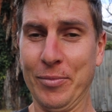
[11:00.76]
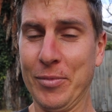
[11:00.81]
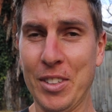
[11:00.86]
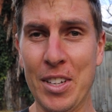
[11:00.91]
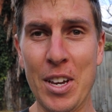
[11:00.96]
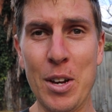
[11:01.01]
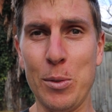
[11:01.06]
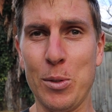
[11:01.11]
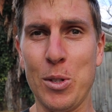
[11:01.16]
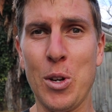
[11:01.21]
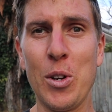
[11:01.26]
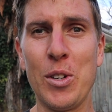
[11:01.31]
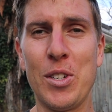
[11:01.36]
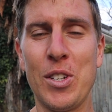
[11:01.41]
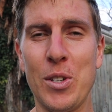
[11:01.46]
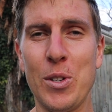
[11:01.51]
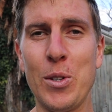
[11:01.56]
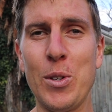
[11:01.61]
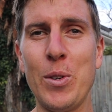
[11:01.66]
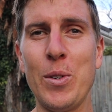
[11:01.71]
yeah, it was good
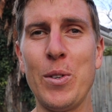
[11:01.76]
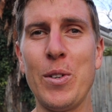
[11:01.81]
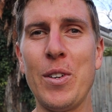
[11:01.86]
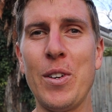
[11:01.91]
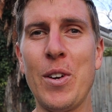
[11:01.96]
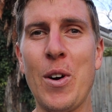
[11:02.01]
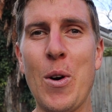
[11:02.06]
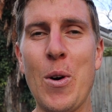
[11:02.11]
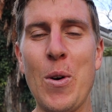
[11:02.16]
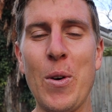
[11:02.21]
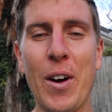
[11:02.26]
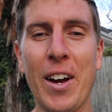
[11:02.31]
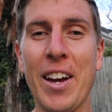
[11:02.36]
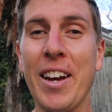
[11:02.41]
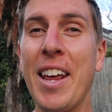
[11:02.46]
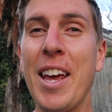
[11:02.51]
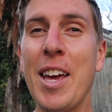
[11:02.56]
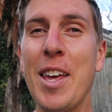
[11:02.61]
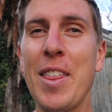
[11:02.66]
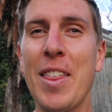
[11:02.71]
to know. I
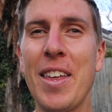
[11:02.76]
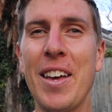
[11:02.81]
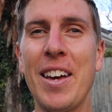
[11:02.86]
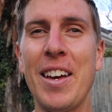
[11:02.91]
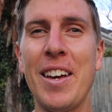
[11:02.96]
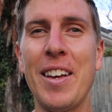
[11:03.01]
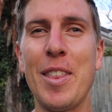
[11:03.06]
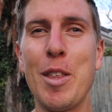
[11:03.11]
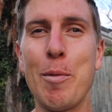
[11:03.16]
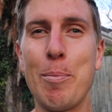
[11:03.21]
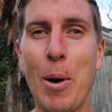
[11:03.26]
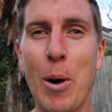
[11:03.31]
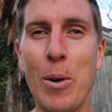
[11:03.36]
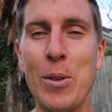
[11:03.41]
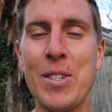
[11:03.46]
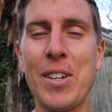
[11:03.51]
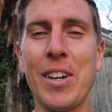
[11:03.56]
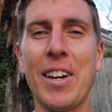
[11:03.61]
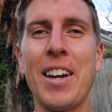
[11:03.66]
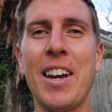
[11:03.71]
could hear the
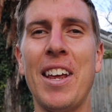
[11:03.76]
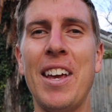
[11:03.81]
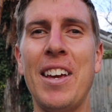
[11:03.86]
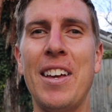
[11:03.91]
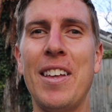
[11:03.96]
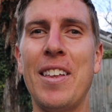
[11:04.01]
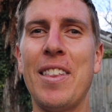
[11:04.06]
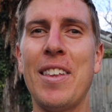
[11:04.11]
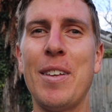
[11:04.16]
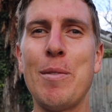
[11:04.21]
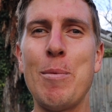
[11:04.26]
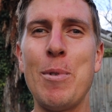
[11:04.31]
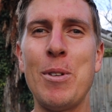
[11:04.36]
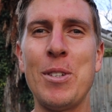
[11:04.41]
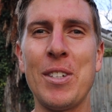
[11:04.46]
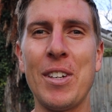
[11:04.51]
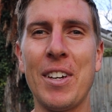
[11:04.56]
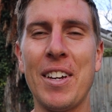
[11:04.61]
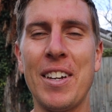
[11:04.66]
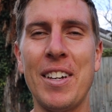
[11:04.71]
boats, I could hear the
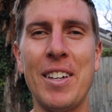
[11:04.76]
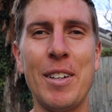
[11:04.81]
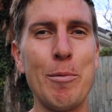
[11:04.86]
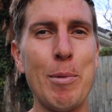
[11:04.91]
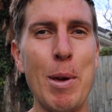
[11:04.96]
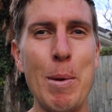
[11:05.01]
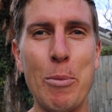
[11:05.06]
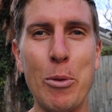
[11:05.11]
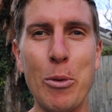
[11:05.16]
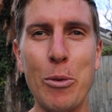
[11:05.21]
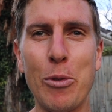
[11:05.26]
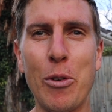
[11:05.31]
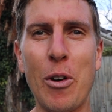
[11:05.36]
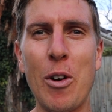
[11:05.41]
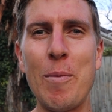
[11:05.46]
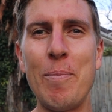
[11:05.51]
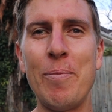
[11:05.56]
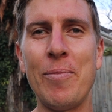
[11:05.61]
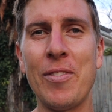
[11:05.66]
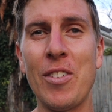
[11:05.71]
music and people
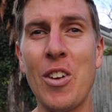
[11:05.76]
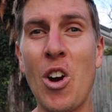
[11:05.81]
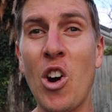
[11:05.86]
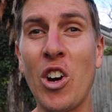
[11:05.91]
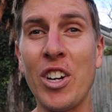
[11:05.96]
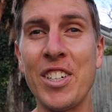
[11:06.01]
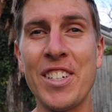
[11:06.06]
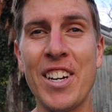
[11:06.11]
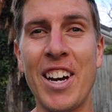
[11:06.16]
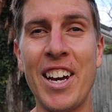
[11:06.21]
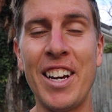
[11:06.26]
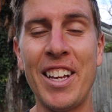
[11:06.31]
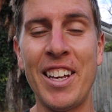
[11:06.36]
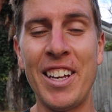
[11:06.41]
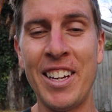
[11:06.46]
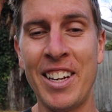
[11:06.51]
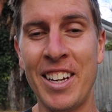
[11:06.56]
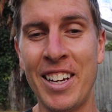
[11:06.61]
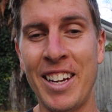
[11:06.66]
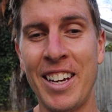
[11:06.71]
from
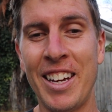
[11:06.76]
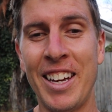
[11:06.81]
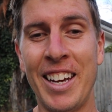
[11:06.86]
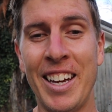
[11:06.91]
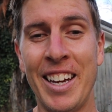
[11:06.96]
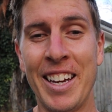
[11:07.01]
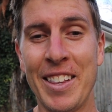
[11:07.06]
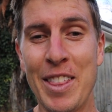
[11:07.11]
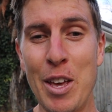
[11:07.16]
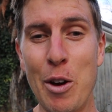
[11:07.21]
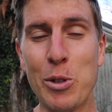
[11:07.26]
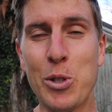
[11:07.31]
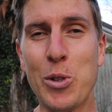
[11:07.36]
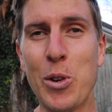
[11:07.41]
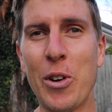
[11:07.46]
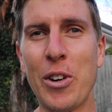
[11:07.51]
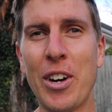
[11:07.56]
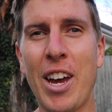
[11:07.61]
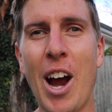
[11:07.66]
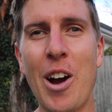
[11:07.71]
Okatina. That was
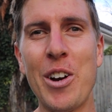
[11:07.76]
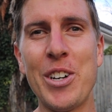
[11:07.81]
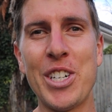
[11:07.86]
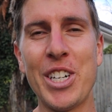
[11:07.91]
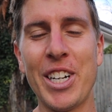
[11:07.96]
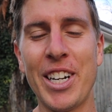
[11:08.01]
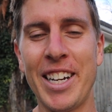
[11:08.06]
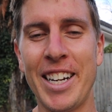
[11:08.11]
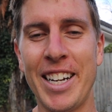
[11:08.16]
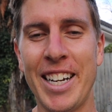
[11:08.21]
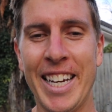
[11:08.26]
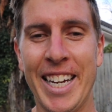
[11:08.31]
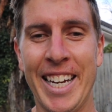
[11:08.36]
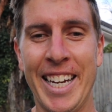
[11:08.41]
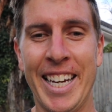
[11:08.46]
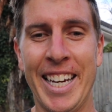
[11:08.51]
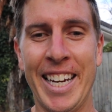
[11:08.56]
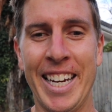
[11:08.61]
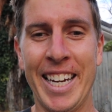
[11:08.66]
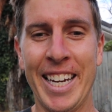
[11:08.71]
real encouraging.
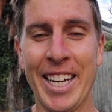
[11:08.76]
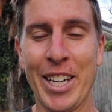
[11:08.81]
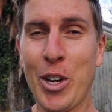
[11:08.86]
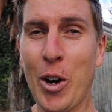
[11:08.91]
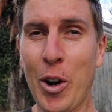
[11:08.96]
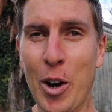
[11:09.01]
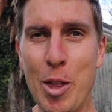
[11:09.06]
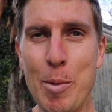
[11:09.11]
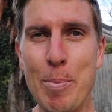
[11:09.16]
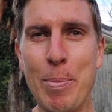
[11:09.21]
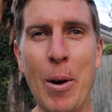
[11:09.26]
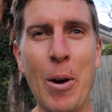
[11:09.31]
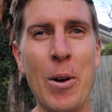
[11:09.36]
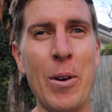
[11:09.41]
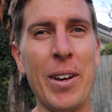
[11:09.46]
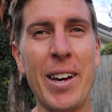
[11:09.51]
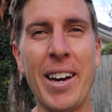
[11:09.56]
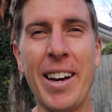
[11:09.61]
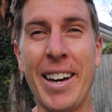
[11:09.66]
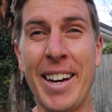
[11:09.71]
Got on the
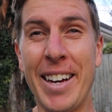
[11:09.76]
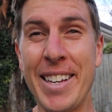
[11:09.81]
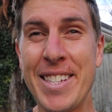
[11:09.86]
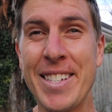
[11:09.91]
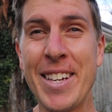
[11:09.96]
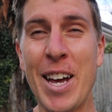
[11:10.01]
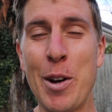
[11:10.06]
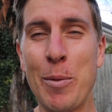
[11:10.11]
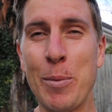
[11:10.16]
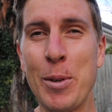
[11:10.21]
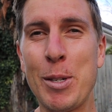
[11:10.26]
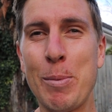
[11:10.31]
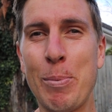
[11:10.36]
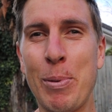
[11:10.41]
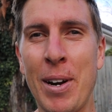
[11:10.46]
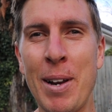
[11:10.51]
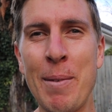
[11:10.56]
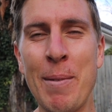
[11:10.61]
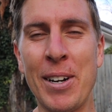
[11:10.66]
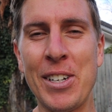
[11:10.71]
boat, sun was
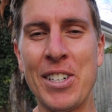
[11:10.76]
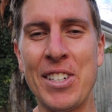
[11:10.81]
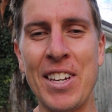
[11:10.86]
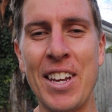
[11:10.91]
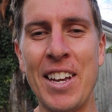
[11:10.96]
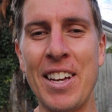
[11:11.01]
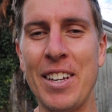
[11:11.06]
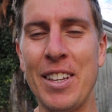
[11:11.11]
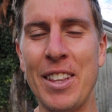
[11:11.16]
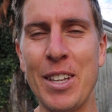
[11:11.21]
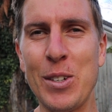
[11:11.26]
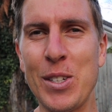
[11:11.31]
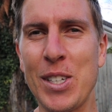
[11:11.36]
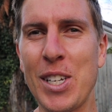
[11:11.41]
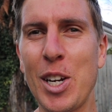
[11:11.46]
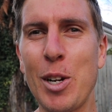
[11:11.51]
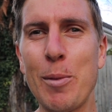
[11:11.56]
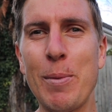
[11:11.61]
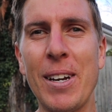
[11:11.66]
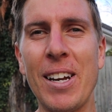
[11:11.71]
pretty much set, there was
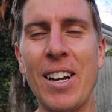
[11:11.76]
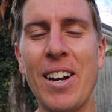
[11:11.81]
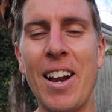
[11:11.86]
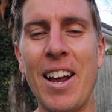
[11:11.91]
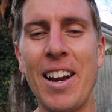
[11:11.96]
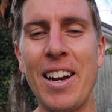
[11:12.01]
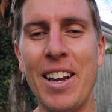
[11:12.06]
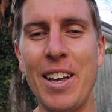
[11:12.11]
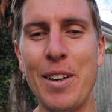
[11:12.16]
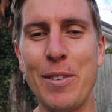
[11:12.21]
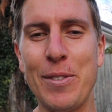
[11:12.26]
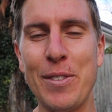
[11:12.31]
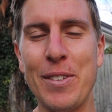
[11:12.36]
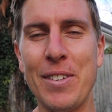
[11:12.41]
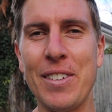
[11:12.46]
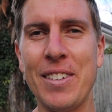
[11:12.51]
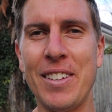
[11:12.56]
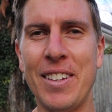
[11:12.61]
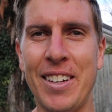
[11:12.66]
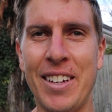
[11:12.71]
a little bit of light
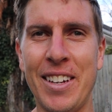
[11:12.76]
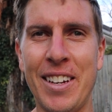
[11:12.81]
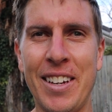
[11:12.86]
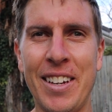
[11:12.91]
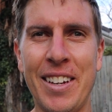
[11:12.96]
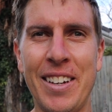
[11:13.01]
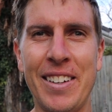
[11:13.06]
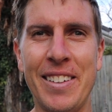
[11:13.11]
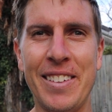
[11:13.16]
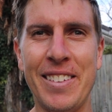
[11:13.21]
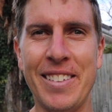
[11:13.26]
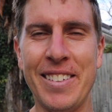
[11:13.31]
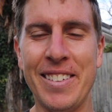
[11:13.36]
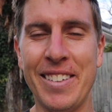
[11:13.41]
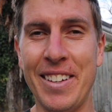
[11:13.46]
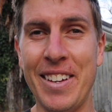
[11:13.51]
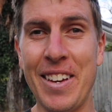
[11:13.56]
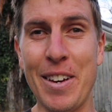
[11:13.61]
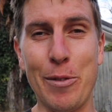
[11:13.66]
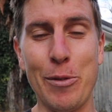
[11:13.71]
left, and
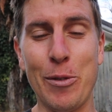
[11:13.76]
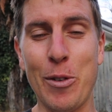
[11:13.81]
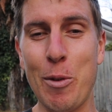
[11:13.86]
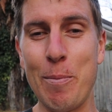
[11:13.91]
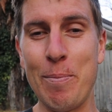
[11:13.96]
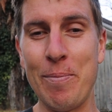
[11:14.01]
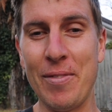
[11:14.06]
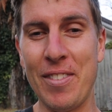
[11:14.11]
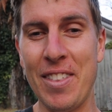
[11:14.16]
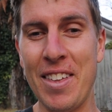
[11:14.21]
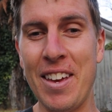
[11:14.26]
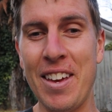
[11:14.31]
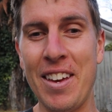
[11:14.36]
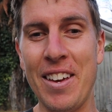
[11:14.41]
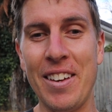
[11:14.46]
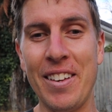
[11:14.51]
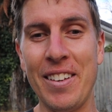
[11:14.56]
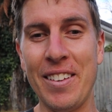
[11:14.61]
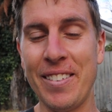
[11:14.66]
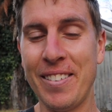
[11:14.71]
yeah, from
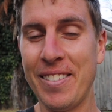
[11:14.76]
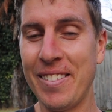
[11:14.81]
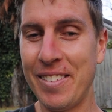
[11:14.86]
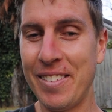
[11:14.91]
there